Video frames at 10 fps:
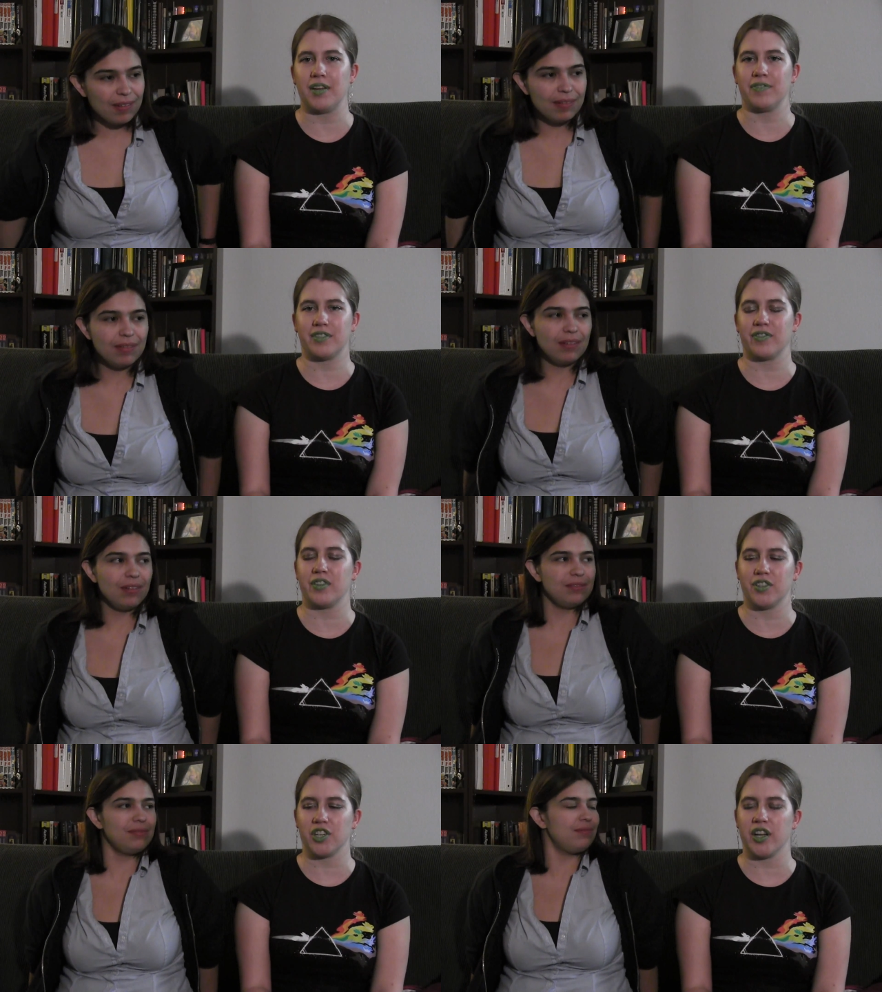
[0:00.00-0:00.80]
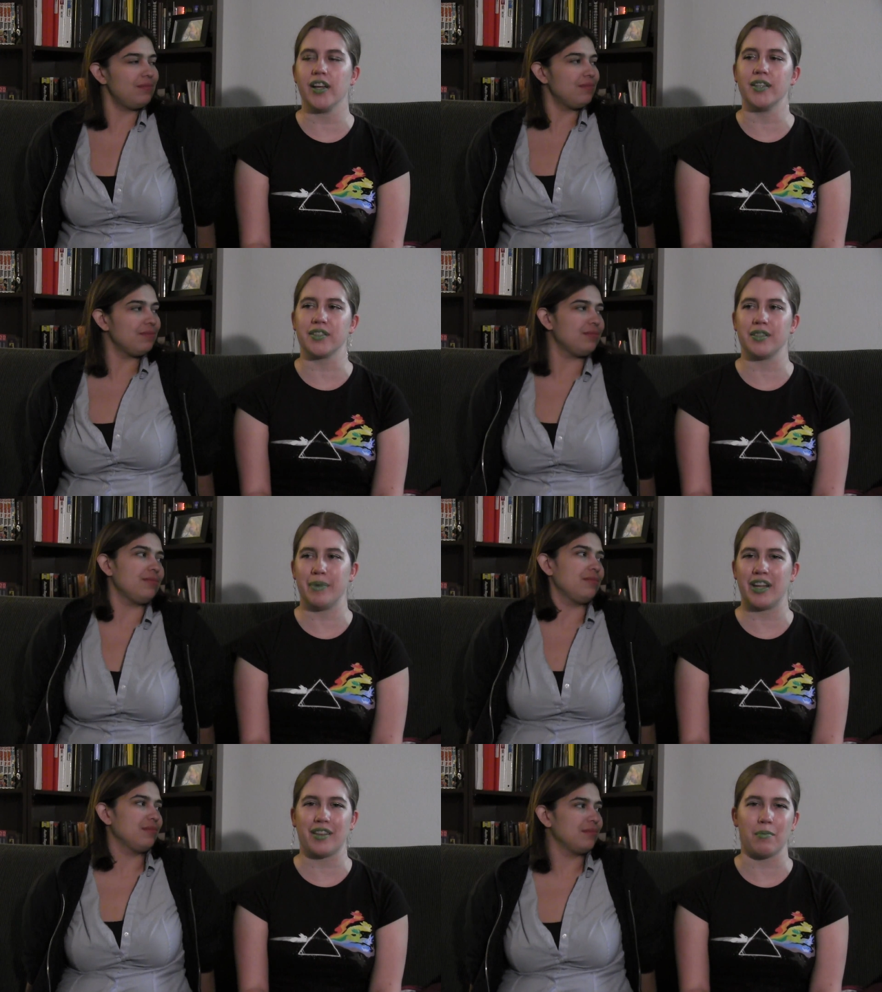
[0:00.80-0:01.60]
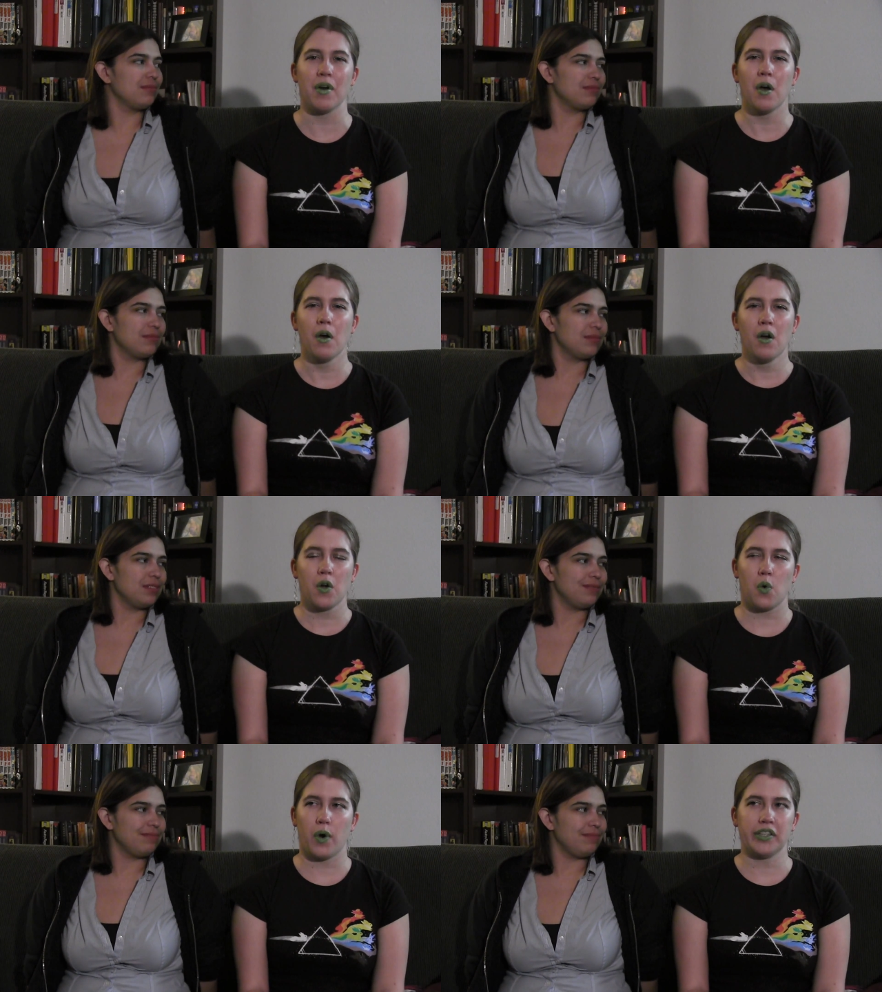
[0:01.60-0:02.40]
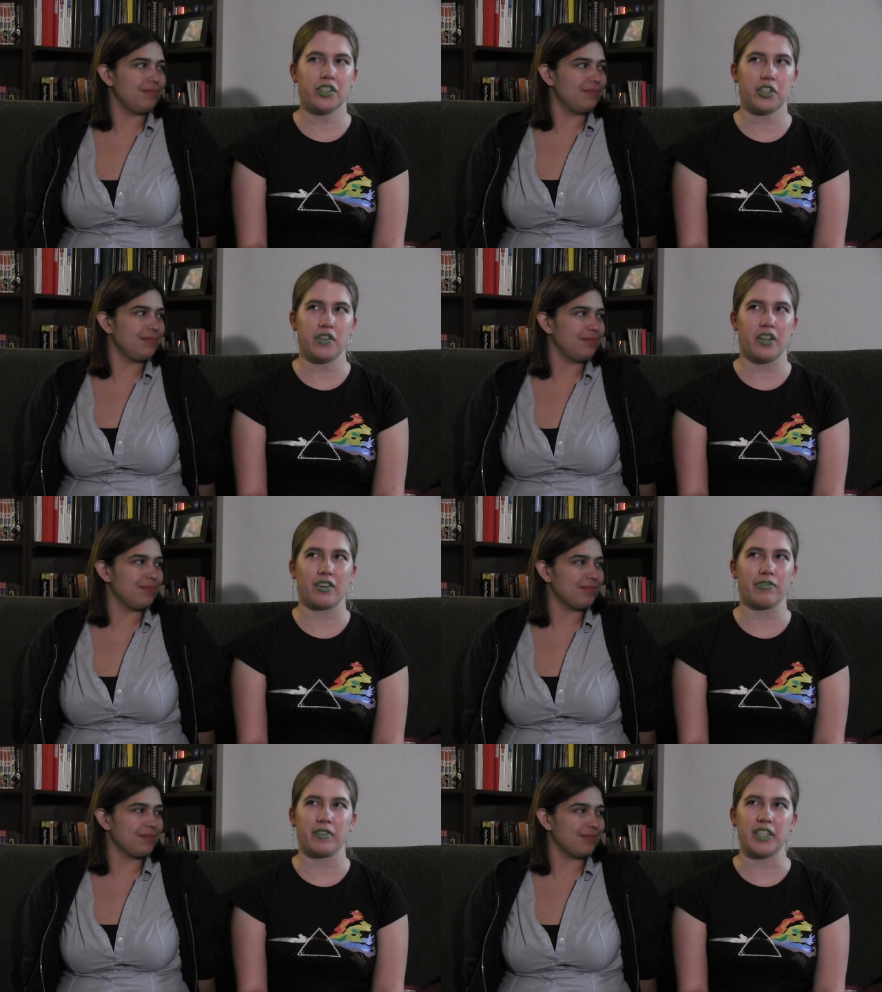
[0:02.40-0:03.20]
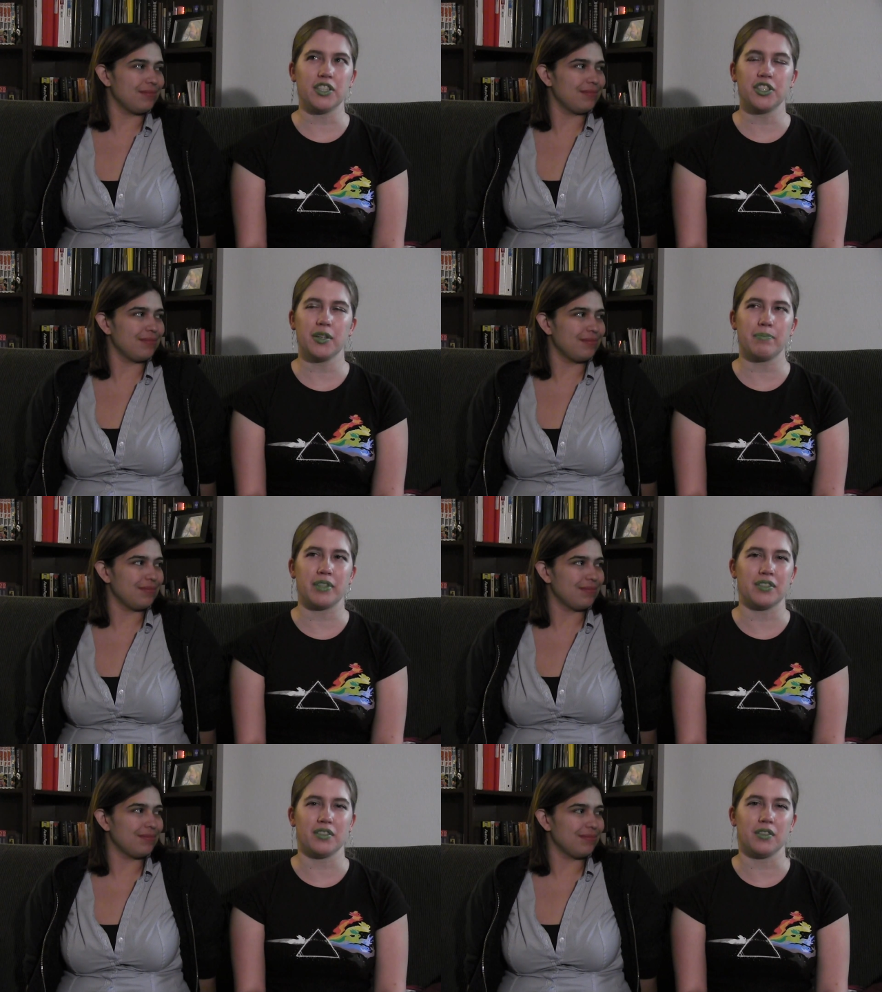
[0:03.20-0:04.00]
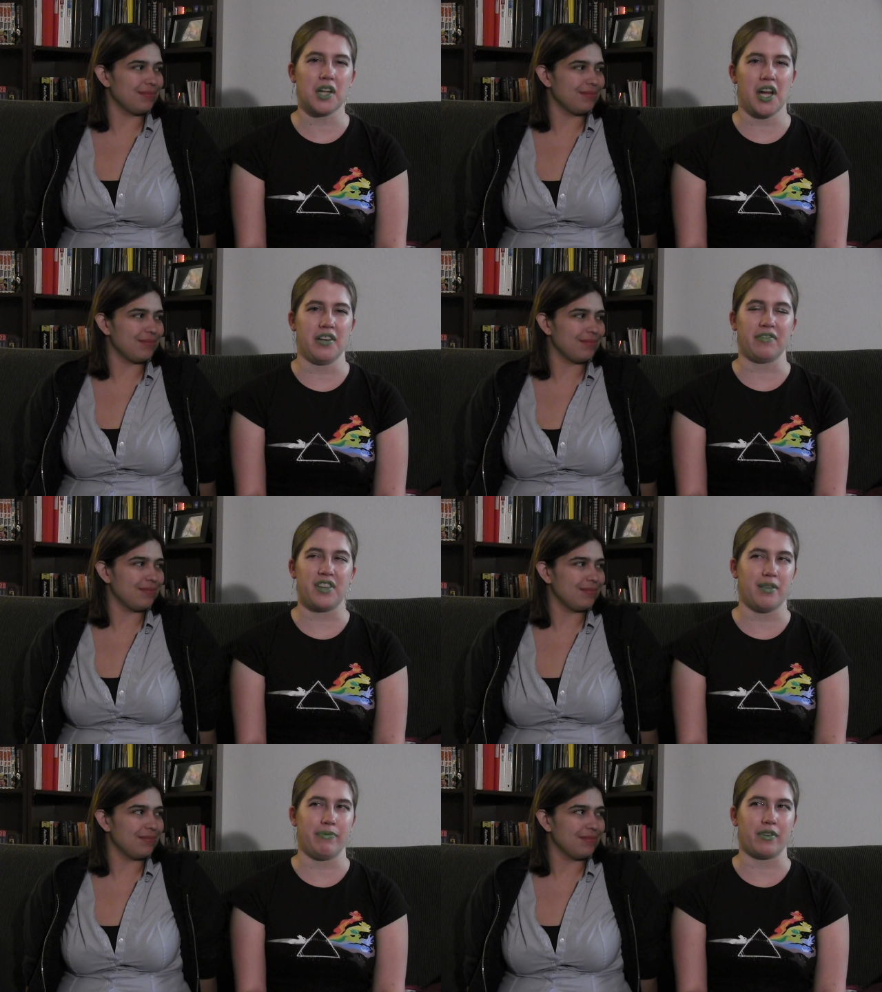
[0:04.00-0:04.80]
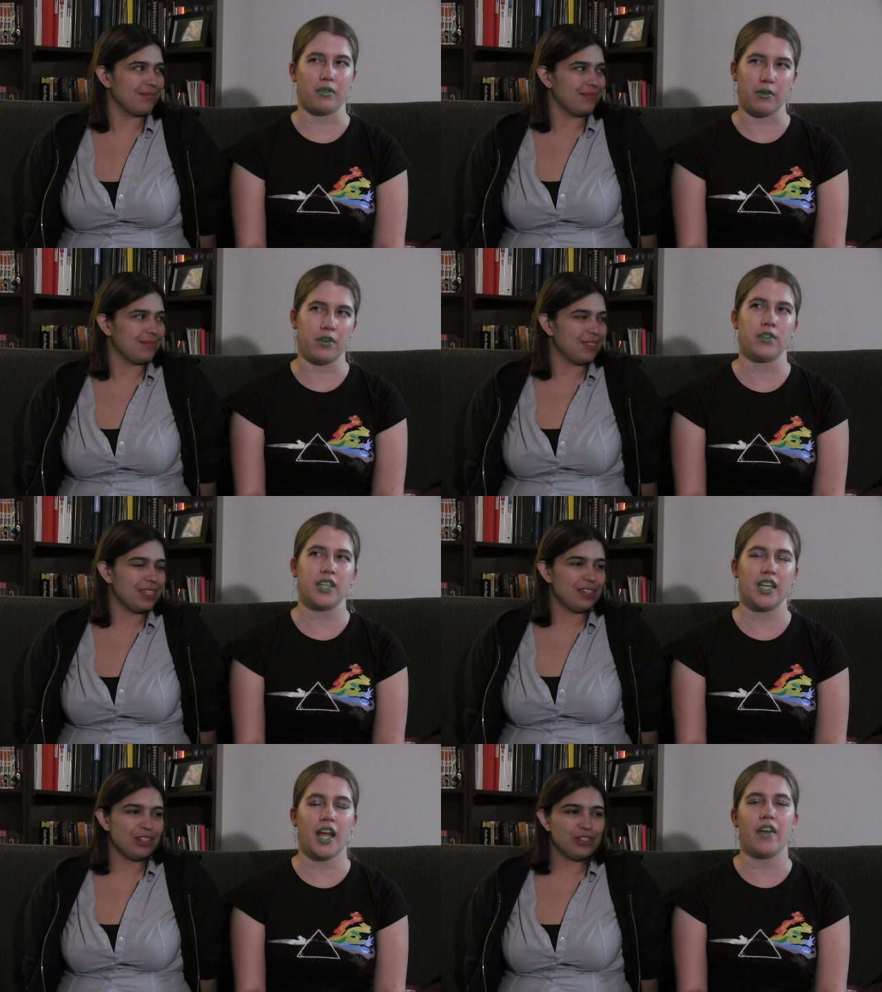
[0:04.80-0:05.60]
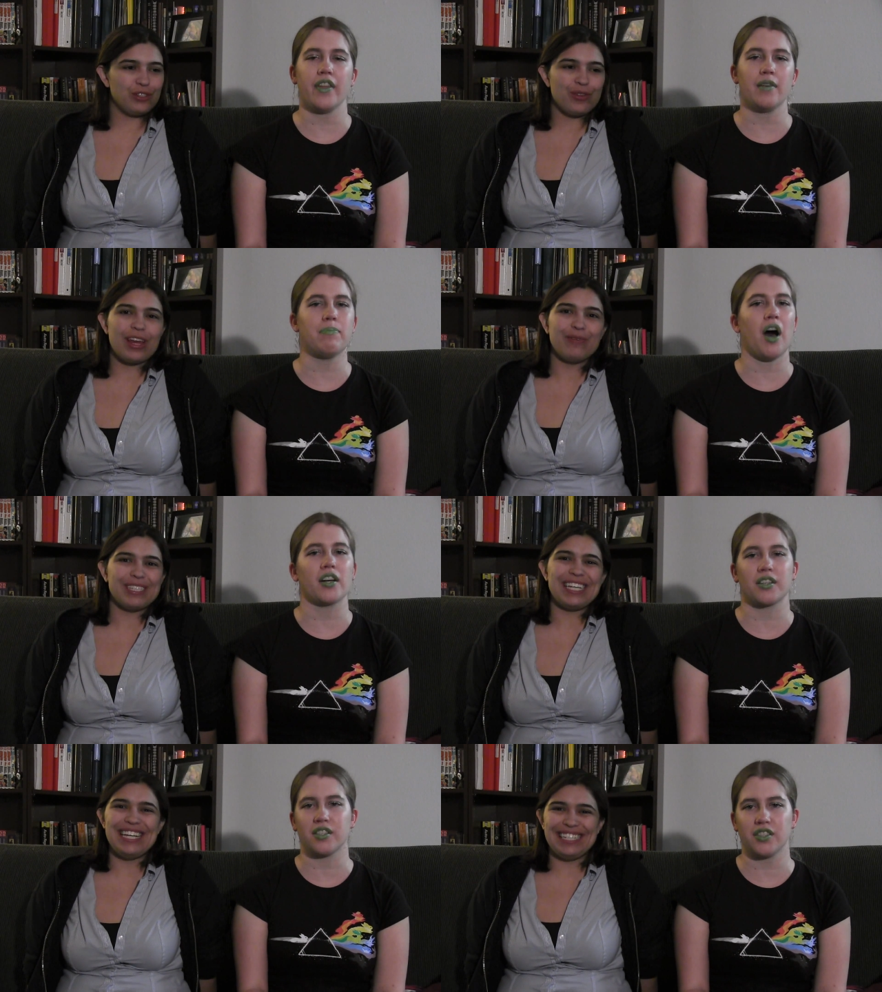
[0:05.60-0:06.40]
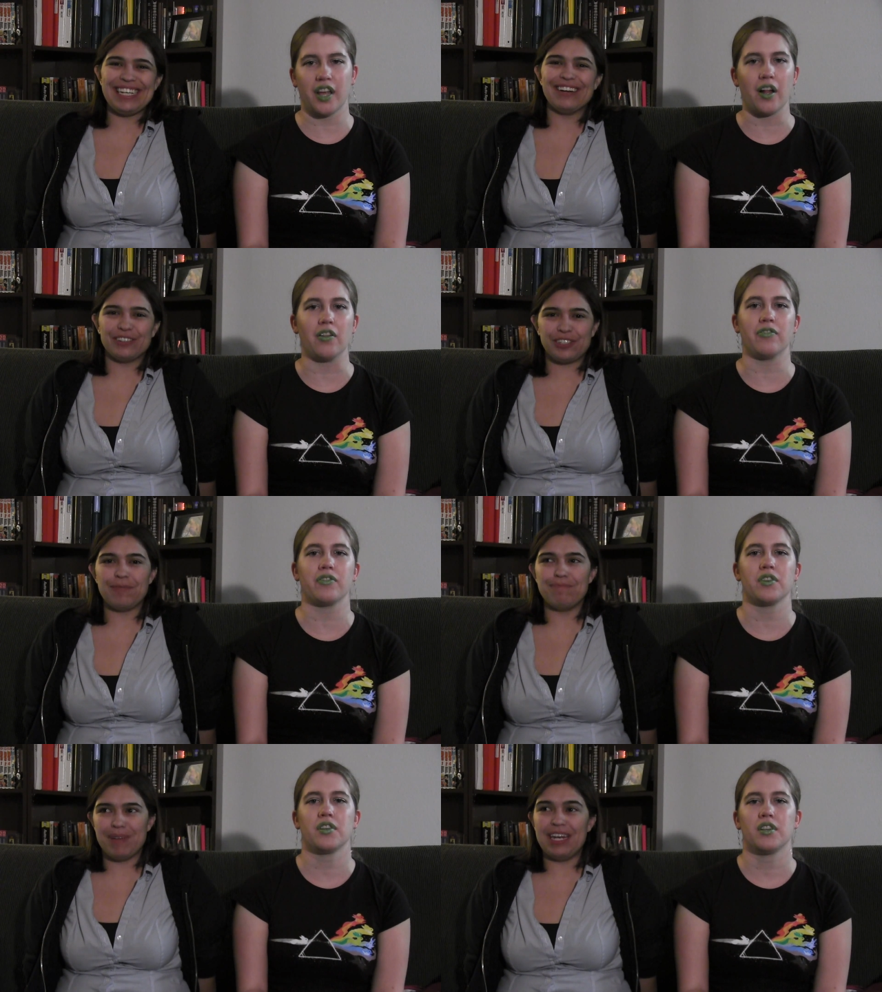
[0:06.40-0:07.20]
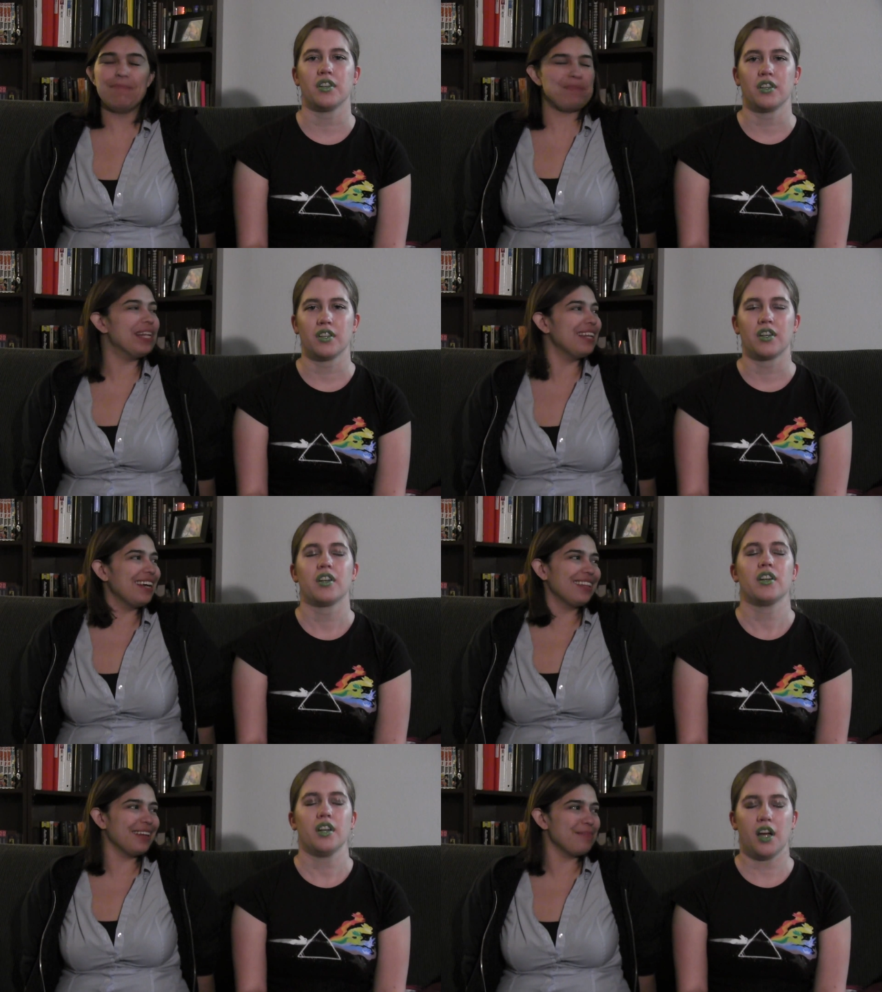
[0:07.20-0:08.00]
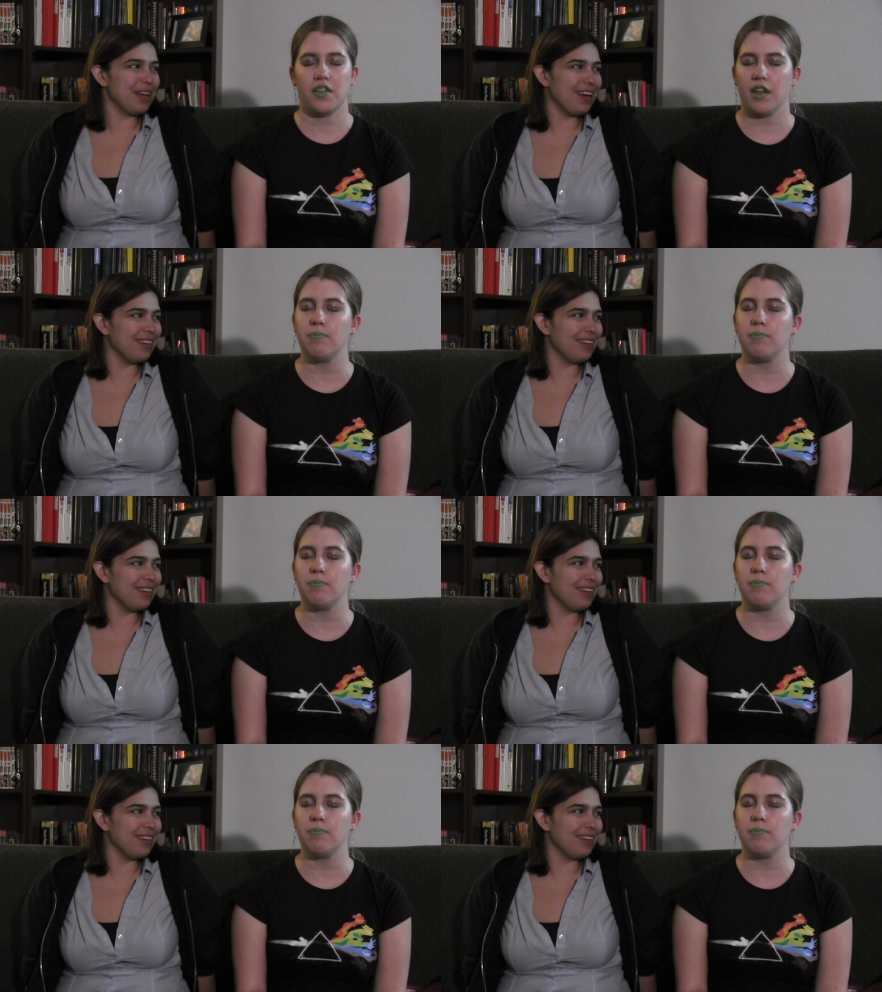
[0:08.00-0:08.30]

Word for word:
Speaker 1: gifts for the Chanels to make them question their friendship but still kind of keep their loyalty and so that it was herself, easier to manipulate them and yeah.